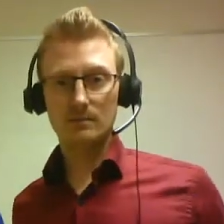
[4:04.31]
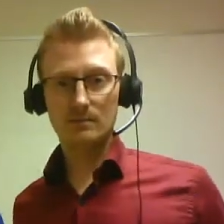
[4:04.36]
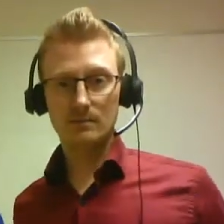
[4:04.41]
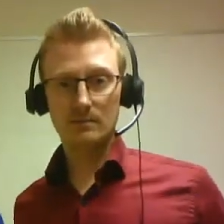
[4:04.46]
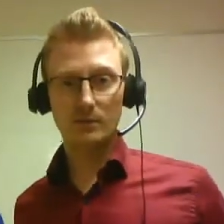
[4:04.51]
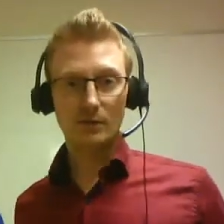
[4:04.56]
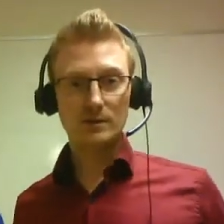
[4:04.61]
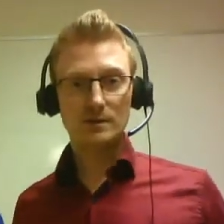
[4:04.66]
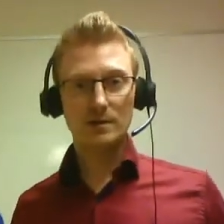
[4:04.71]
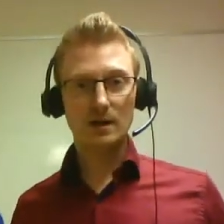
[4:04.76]

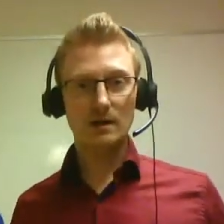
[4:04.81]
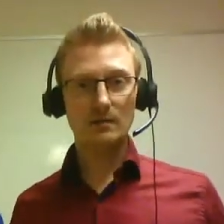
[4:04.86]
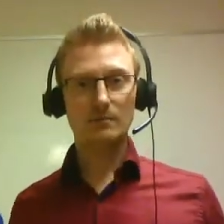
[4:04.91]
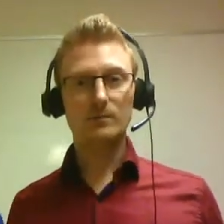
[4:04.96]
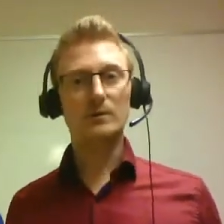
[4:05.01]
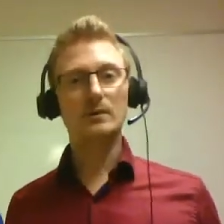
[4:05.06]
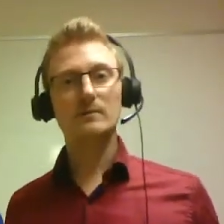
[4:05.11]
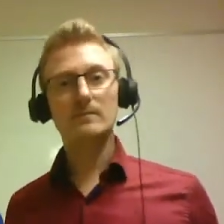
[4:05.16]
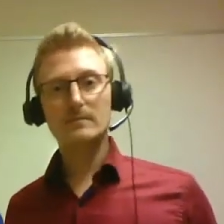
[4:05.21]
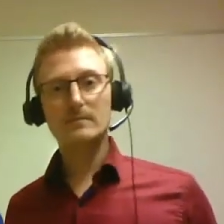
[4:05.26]
For
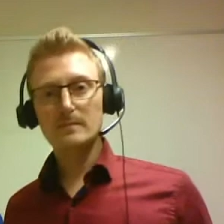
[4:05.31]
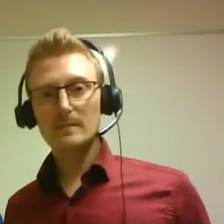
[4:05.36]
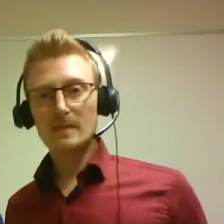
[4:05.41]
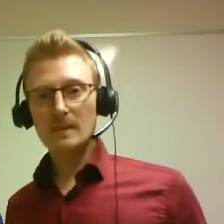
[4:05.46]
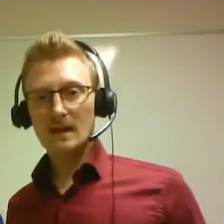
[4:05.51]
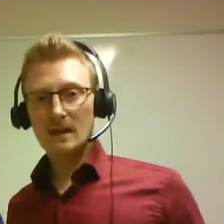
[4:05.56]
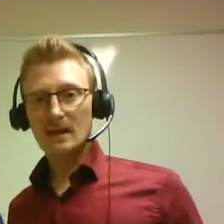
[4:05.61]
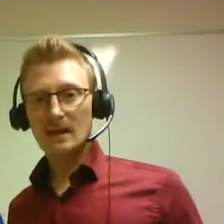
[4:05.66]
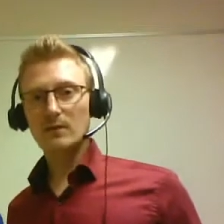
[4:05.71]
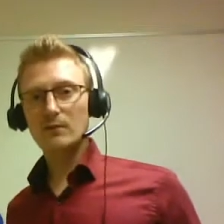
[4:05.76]
example,
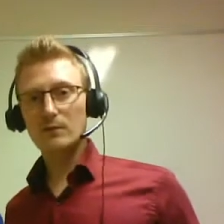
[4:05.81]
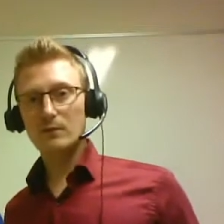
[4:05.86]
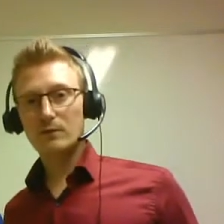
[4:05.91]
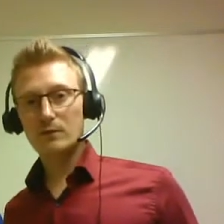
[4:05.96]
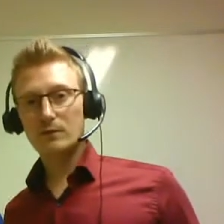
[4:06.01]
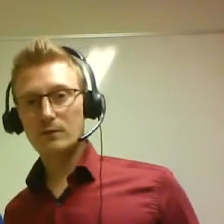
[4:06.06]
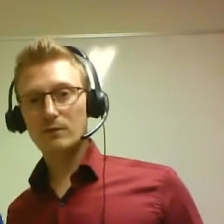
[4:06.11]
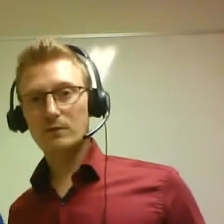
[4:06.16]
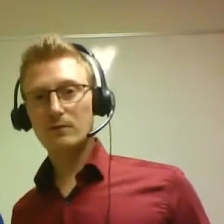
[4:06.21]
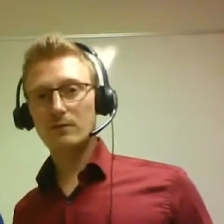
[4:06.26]

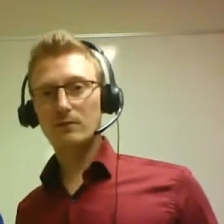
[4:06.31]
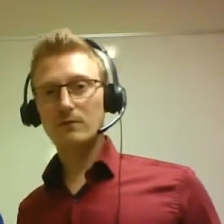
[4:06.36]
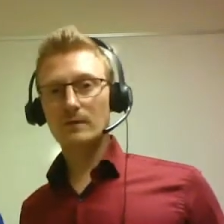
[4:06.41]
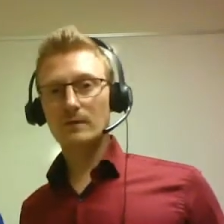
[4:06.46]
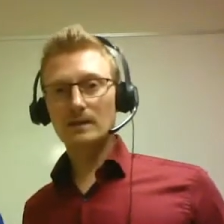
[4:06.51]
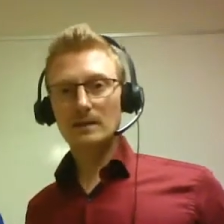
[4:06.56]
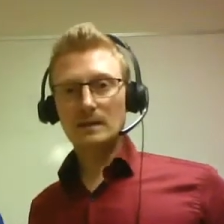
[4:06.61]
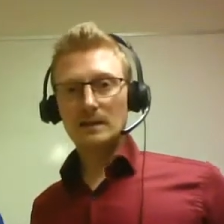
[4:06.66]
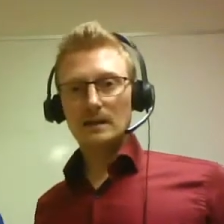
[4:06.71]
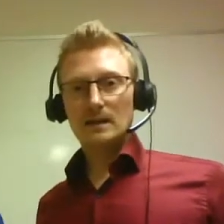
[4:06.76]
if
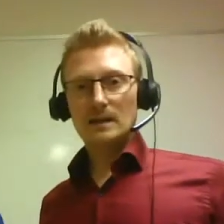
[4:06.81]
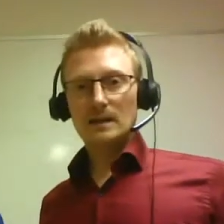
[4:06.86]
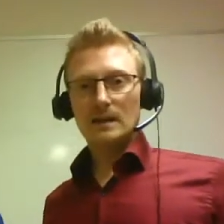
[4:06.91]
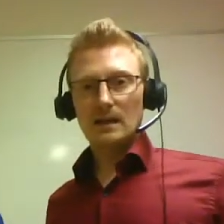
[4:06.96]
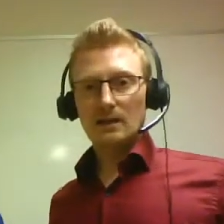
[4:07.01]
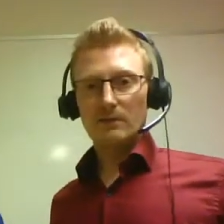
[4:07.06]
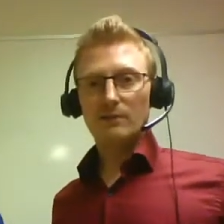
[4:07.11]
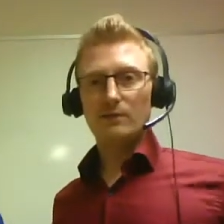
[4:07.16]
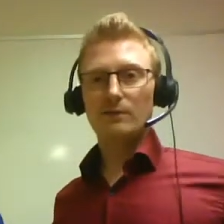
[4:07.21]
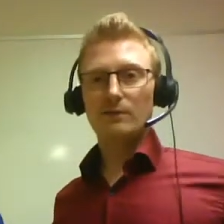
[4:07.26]

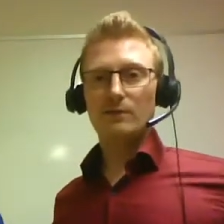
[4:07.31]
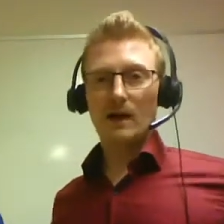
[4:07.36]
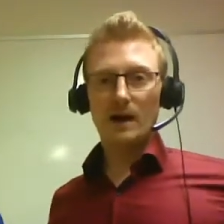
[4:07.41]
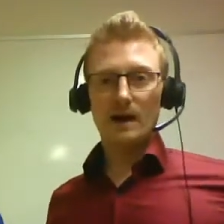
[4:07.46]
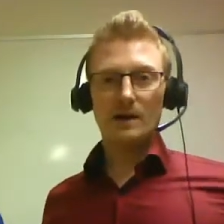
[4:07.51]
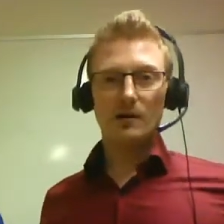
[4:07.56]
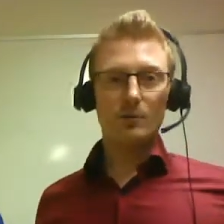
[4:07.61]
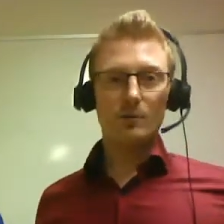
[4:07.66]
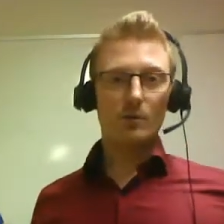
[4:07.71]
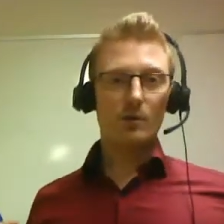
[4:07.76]

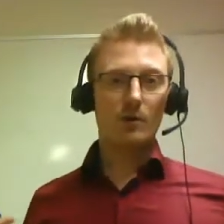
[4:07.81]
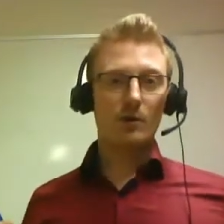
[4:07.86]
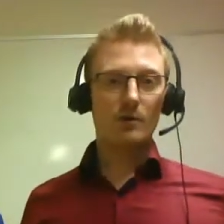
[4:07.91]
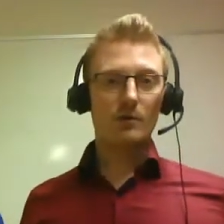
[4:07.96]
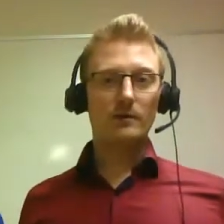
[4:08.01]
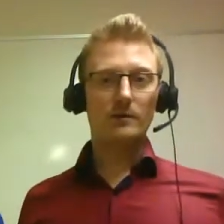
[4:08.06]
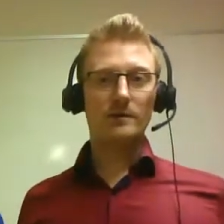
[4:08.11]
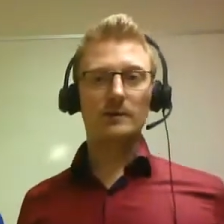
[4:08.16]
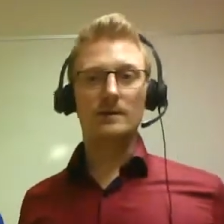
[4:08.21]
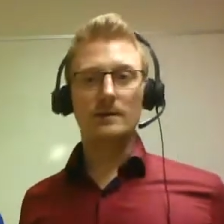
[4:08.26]
I
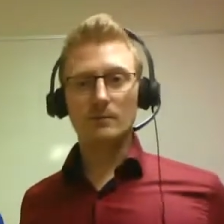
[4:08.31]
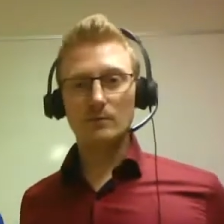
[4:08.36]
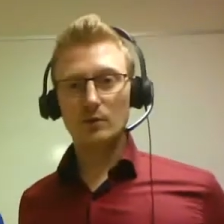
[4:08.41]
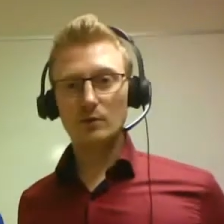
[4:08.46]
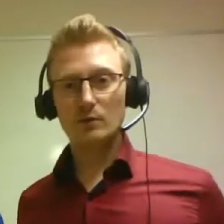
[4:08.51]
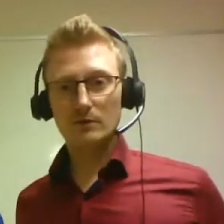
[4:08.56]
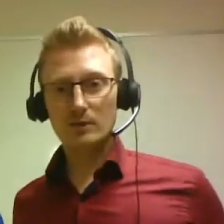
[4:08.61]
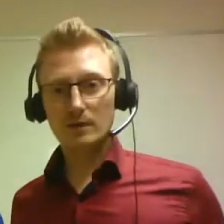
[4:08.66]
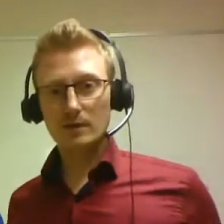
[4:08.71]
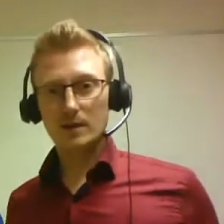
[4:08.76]
were in a
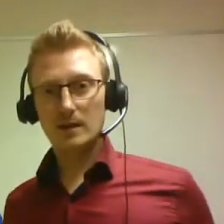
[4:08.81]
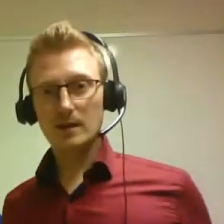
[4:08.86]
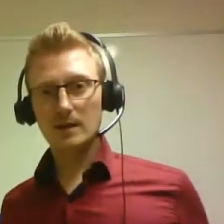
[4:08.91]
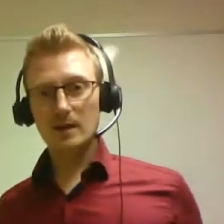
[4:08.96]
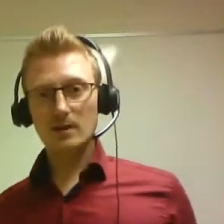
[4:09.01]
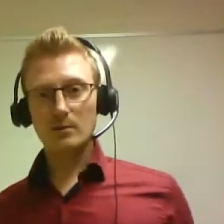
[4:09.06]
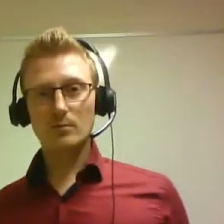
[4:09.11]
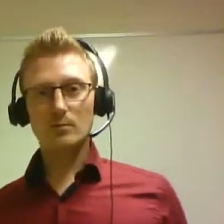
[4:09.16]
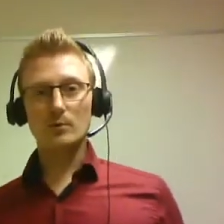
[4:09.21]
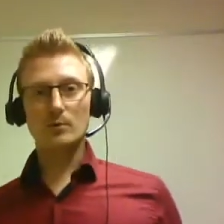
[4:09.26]
movie and
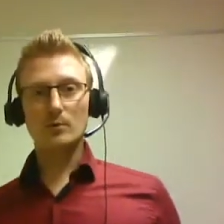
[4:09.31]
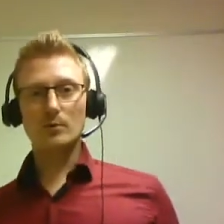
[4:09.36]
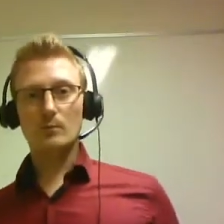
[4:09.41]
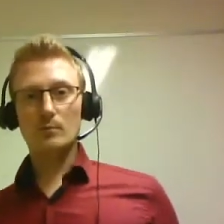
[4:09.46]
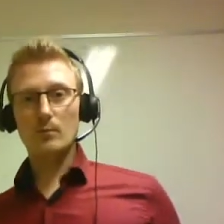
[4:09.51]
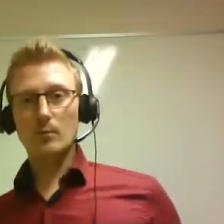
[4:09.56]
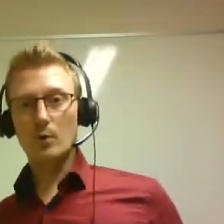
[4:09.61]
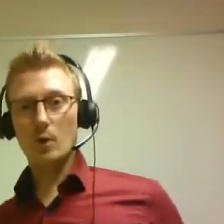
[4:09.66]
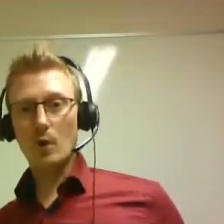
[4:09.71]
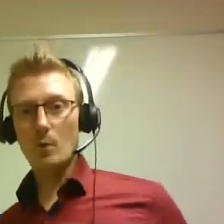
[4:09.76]
I would
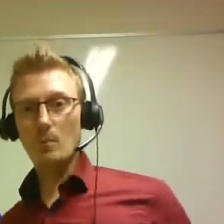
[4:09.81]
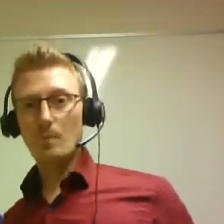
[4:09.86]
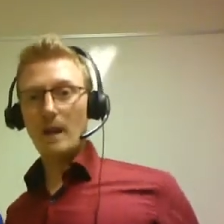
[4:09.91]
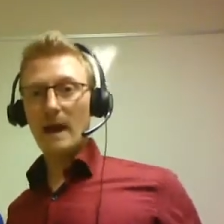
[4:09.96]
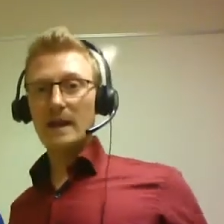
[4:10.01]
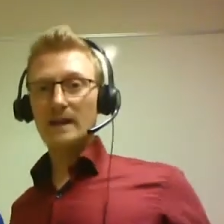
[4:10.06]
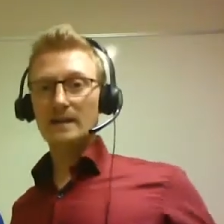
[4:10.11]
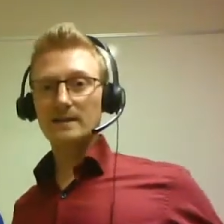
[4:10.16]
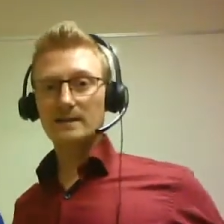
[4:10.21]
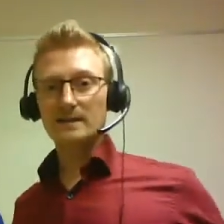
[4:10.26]
go
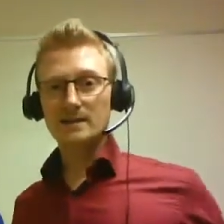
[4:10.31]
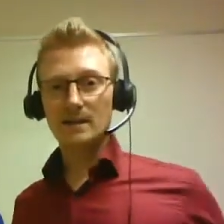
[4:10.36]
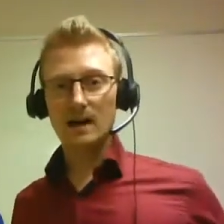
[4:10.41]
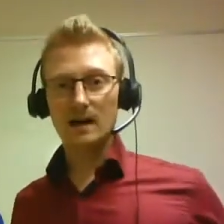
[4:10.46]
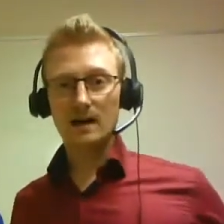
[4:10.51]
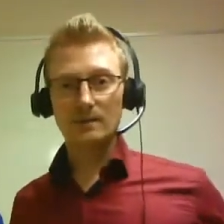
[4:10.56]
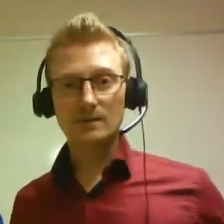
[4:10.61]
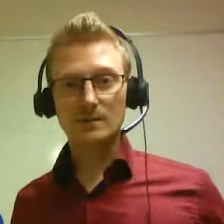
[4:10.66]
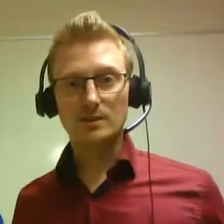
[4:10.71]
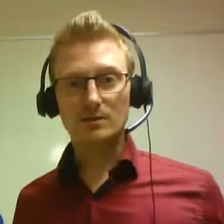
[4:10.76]
back in
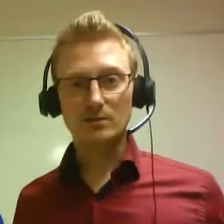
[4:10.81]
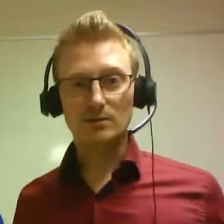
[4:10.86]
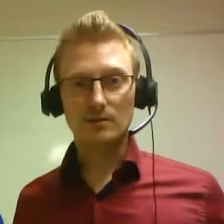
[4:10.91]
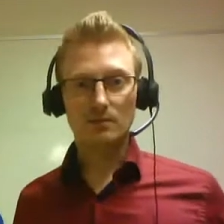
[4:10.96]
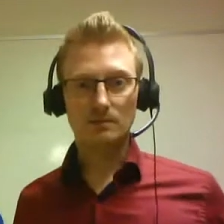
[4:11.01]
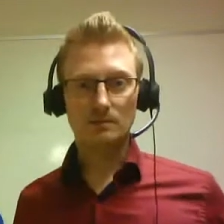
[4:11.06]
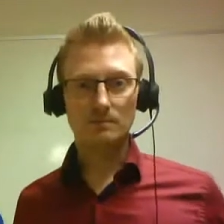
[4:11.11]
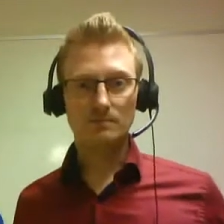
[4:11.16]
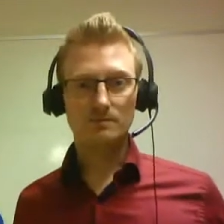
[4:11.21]
time to